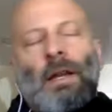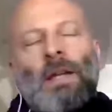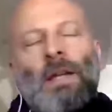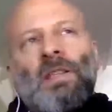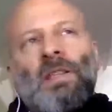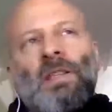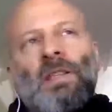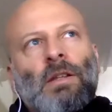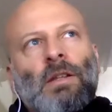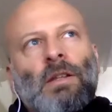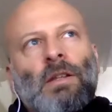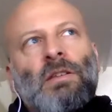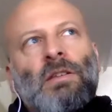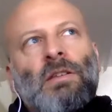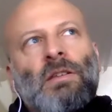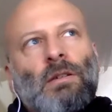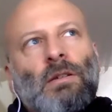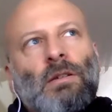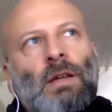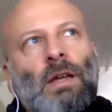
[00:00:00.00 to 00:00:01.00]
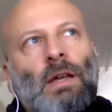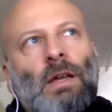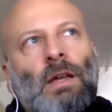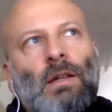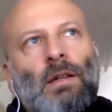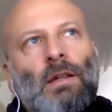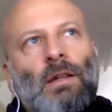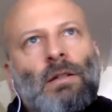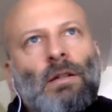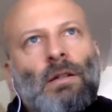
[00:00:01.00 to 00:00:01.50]
just
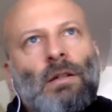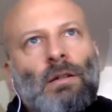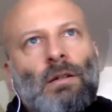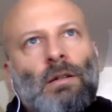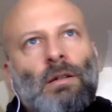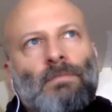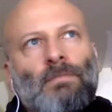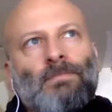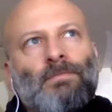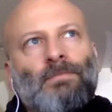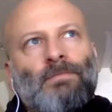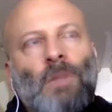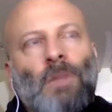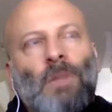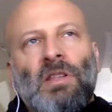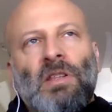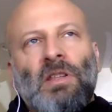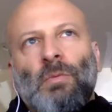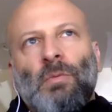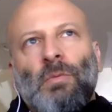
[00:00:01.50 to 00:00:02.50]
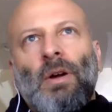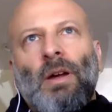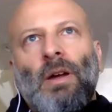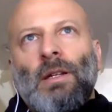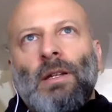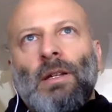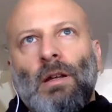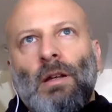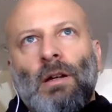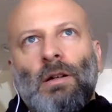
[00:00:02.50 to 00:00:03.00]
had, I was just
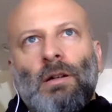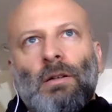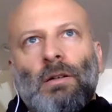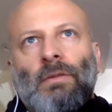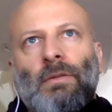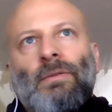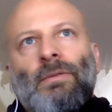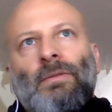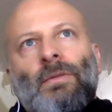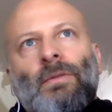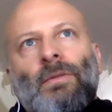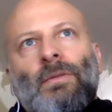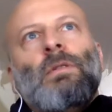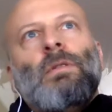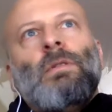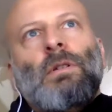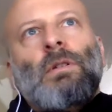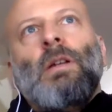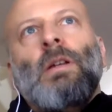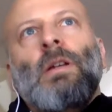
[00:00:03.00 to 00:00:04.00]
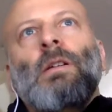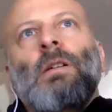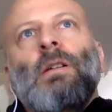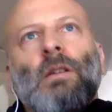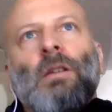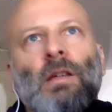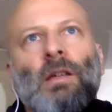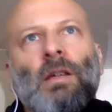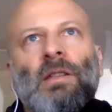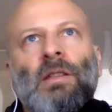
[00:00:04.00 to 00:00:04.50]
reminded of
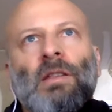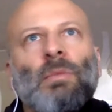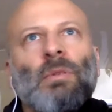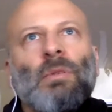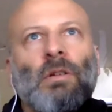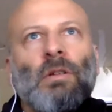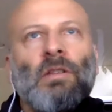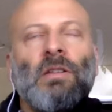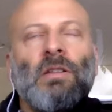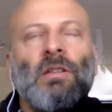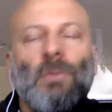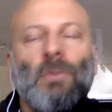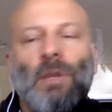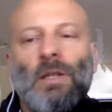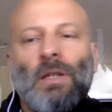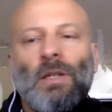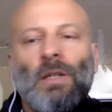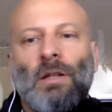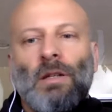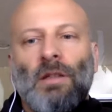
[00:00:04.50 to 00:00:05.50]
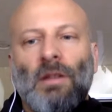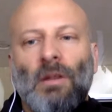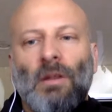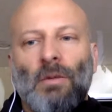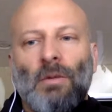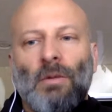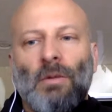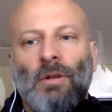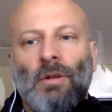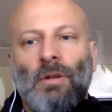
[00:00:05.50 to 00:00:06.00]
a similar situation.
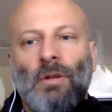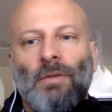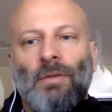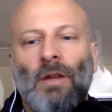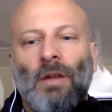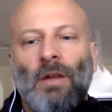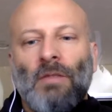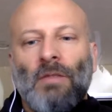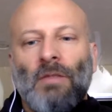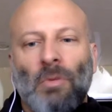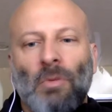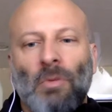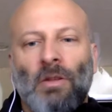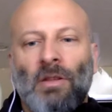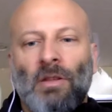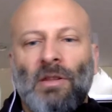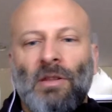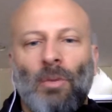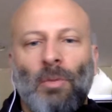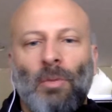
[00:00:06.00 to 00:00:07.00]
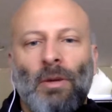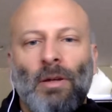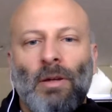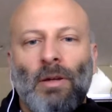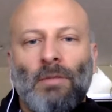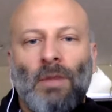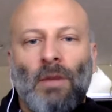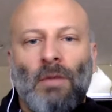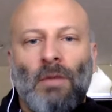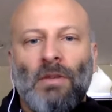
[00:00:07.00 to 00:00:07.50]
So if you guys remember the SOPA
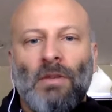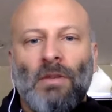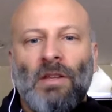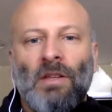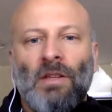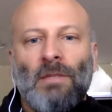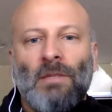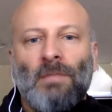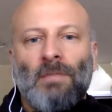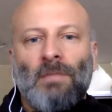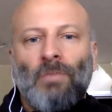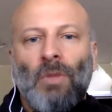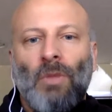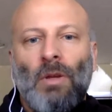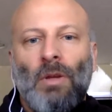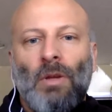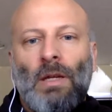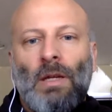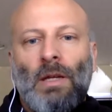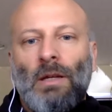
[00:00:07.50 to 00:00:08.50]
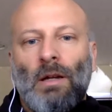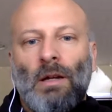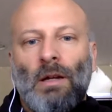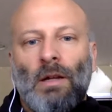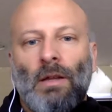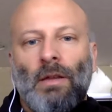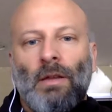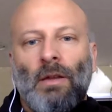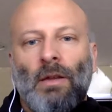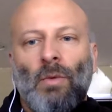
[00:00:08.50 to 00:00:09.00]
conversation
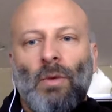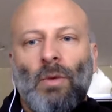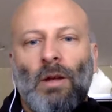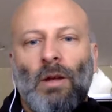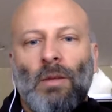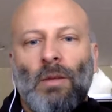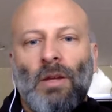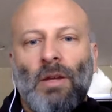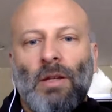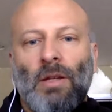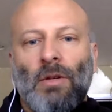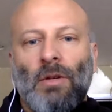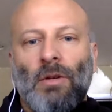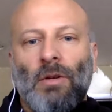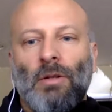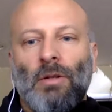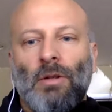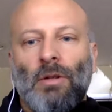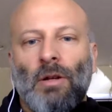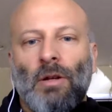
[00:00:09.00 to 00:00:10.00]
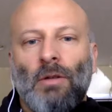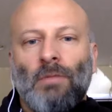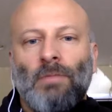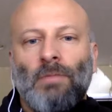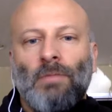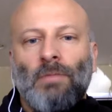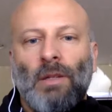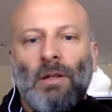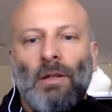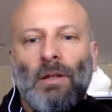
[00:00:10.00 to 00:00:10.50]
that went on about a year or two ago
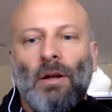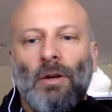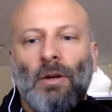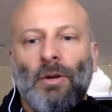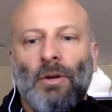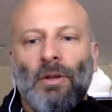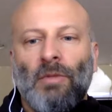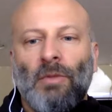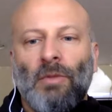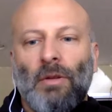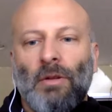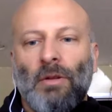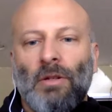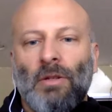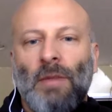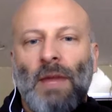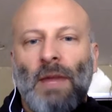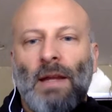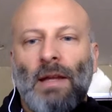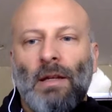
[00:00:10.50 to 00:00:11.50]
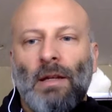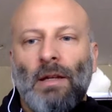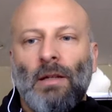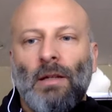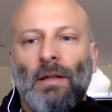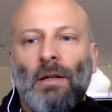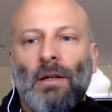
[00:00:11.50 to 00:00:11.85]
in Congress, where they were debating